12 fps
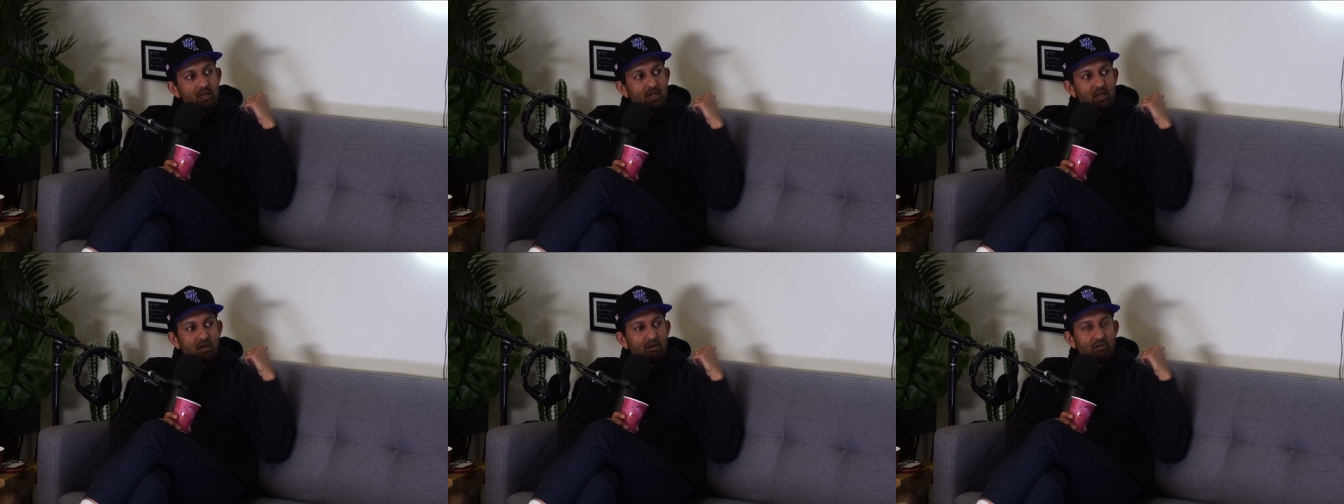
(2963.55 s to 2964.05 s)

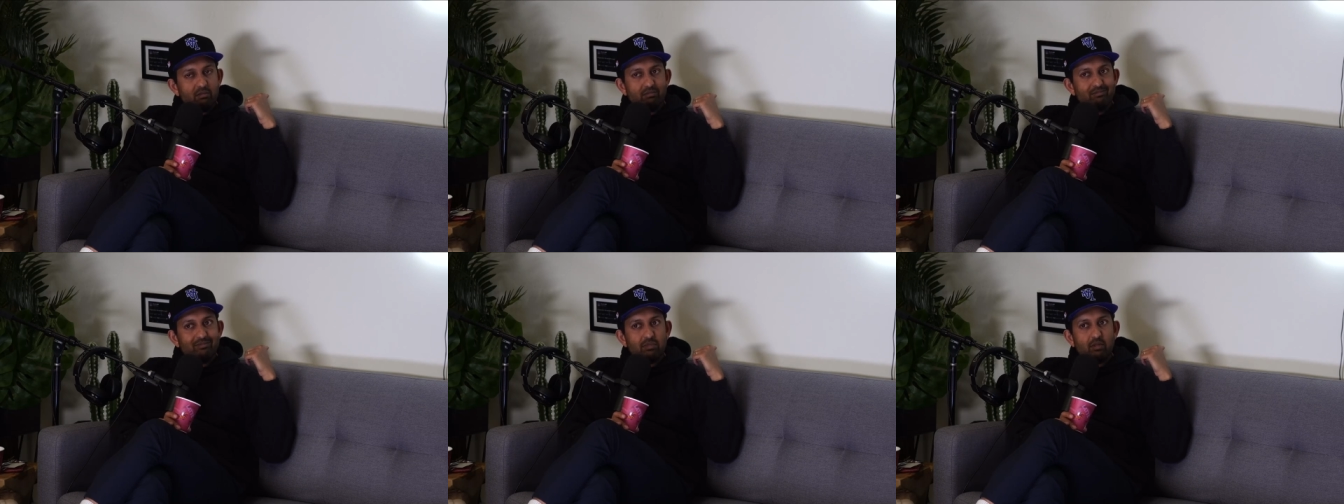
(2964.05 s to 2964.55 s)
you know,
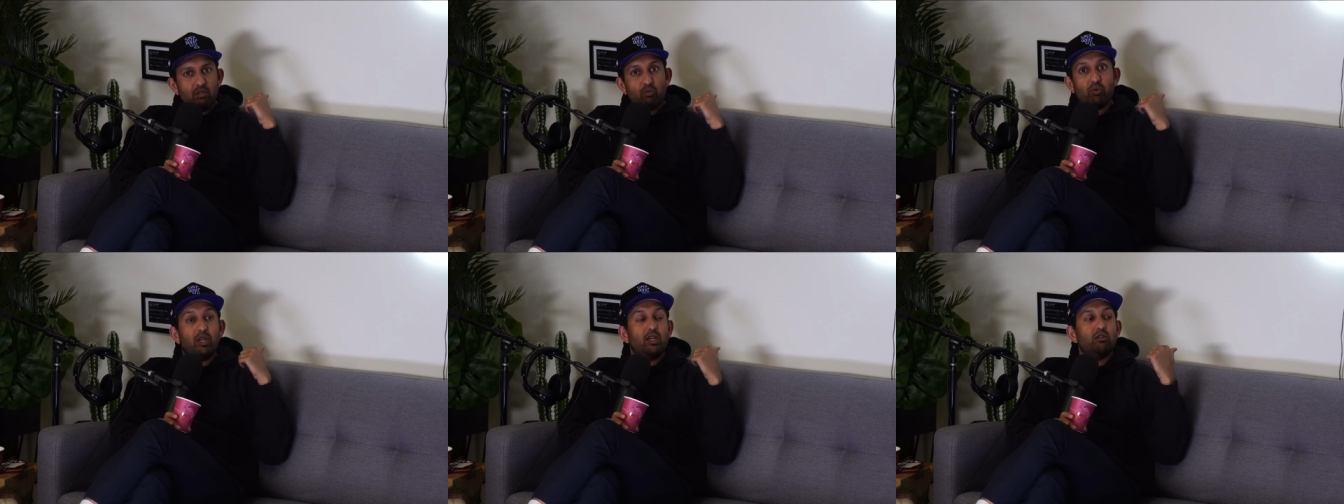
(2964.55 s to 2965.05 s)

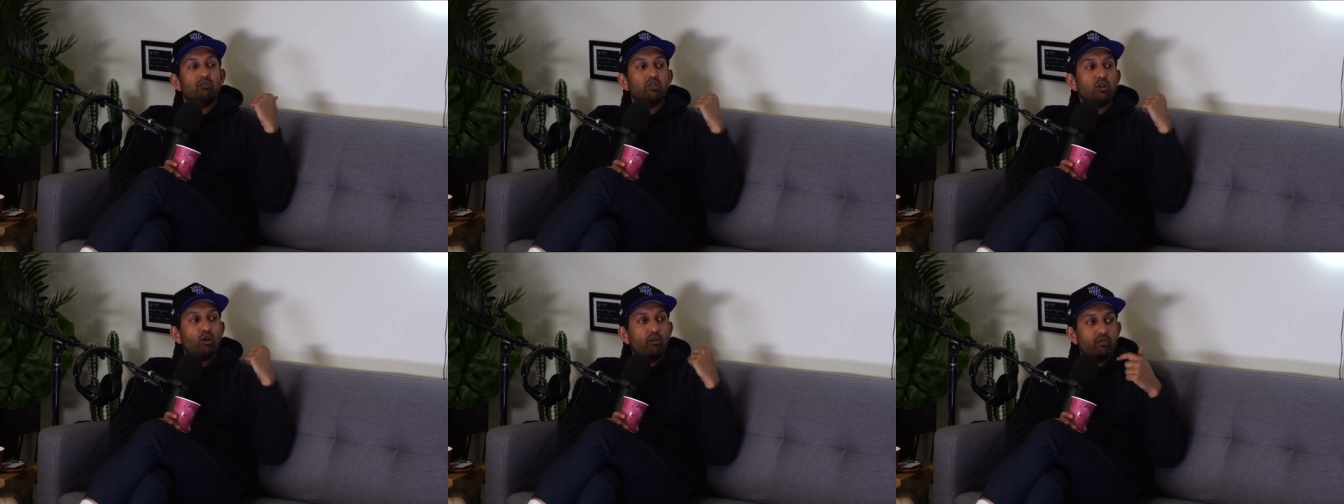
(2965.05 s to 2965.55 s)
three years
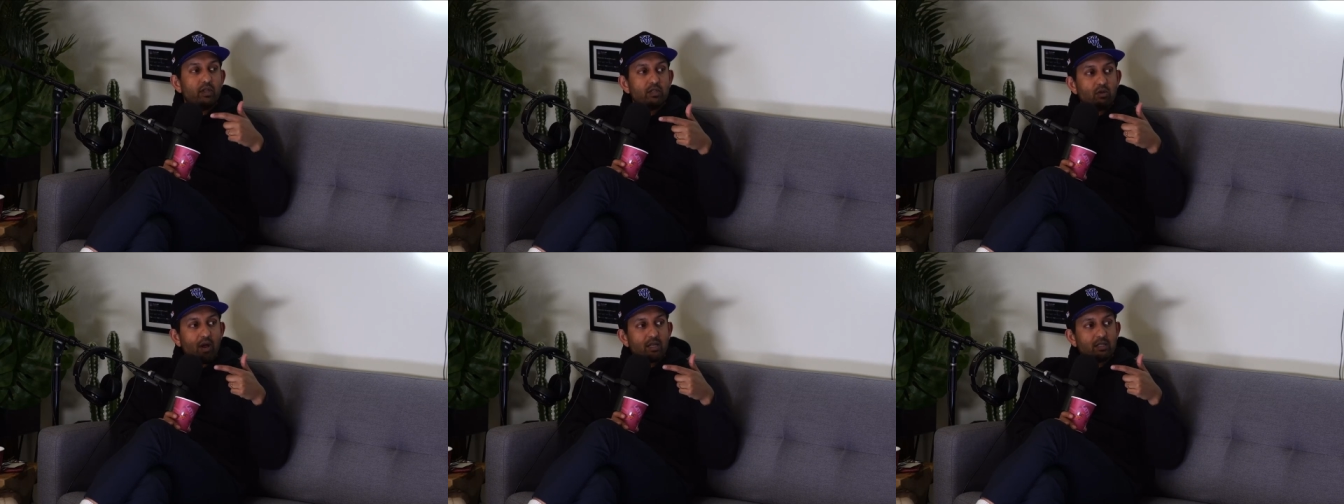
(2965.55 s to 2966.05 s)
ago. If this
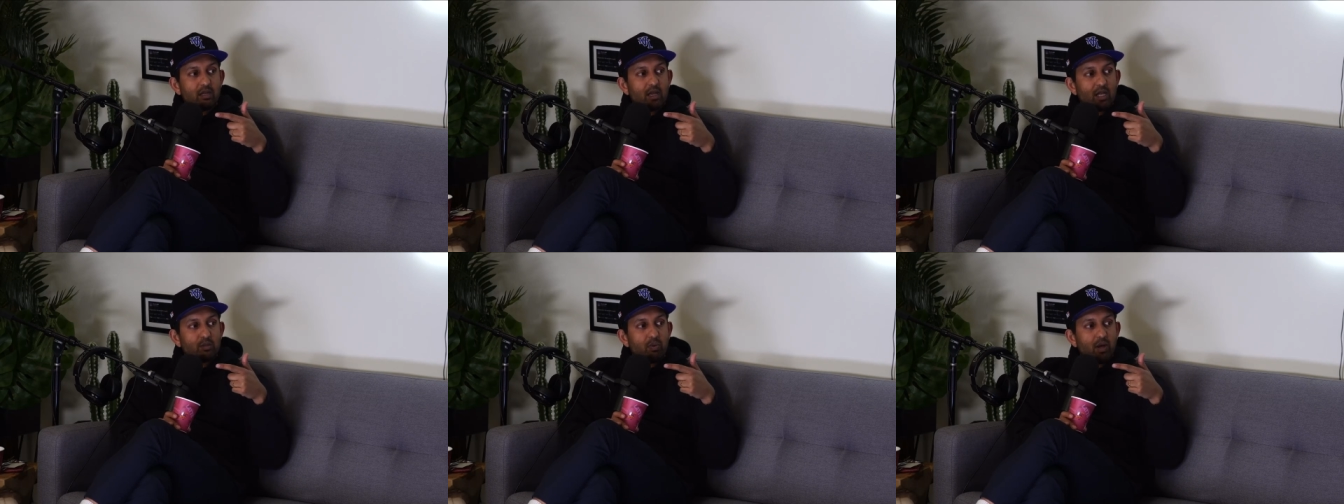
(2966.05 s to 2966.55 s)
yeah. gas
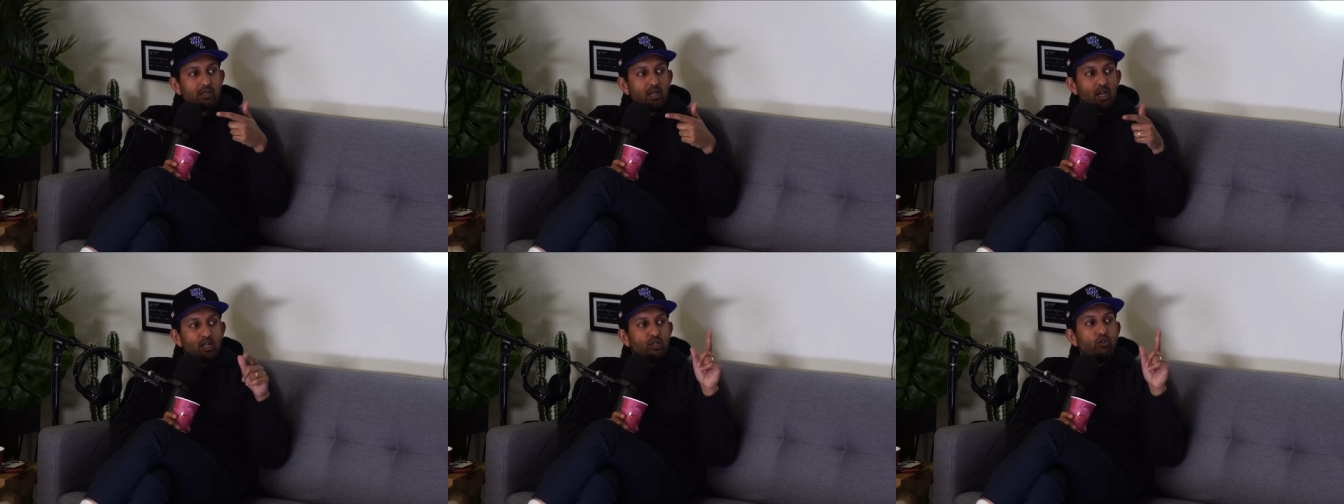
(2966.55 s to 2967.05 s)
gas price,
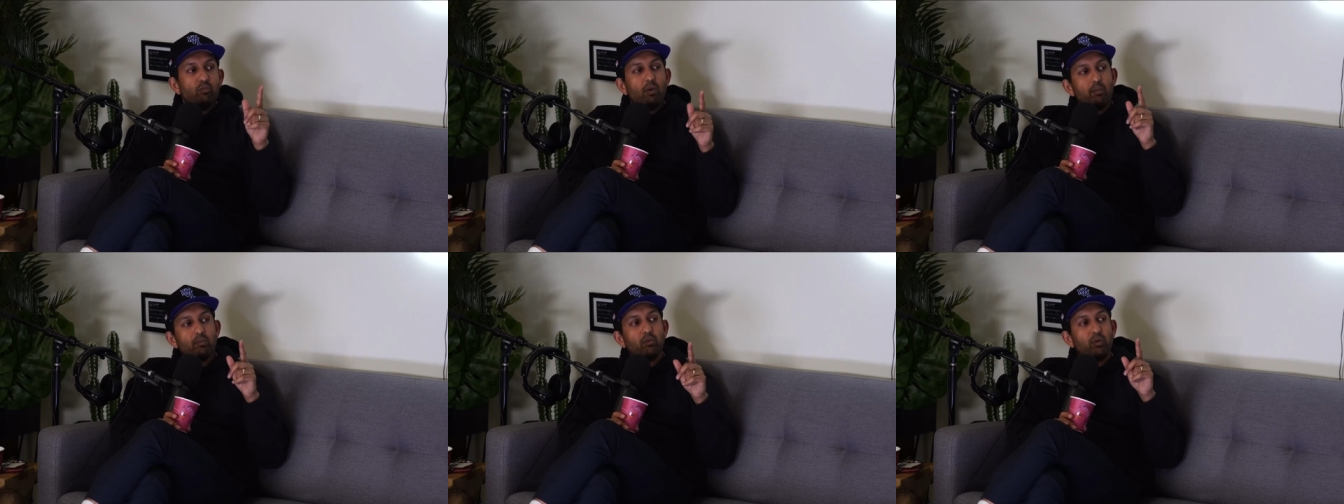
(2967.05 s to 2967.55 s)
do you
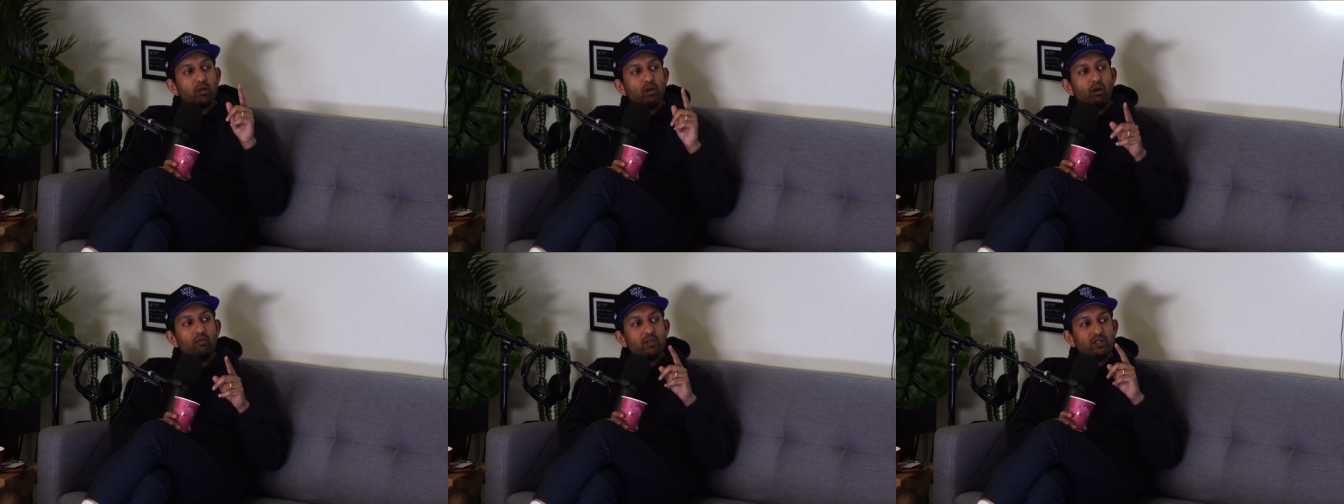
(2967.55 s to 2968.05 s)
remember when
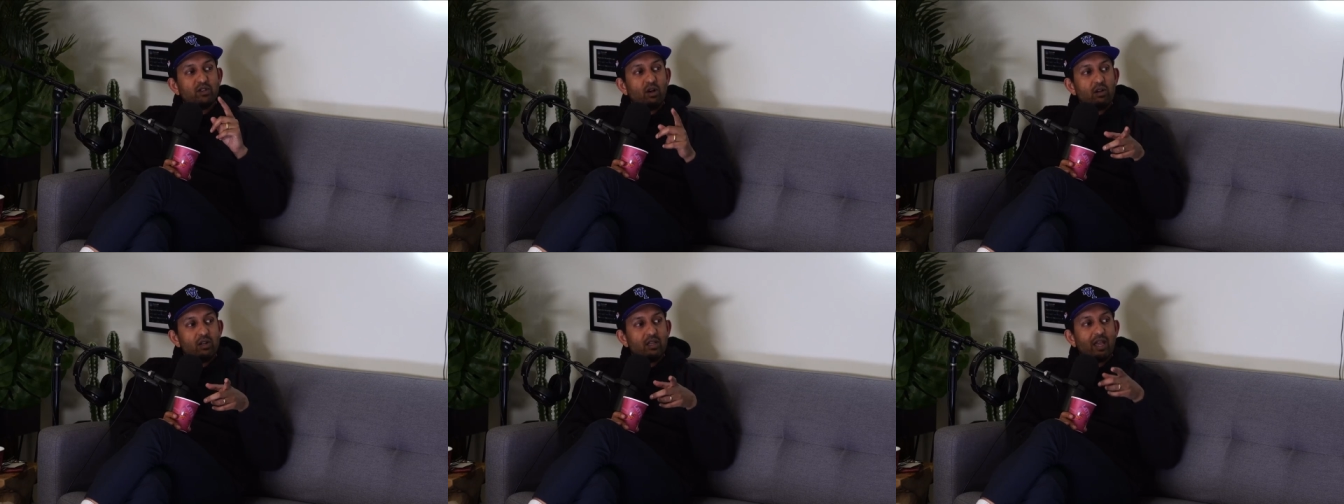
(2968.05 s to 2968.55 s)
COVID
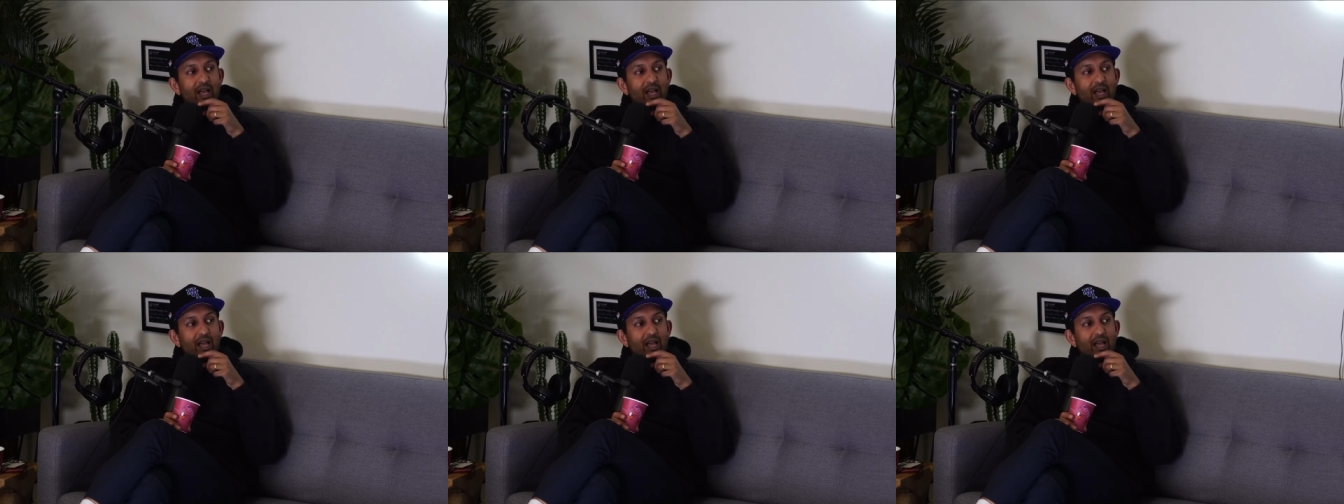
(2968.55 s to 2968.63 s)
started?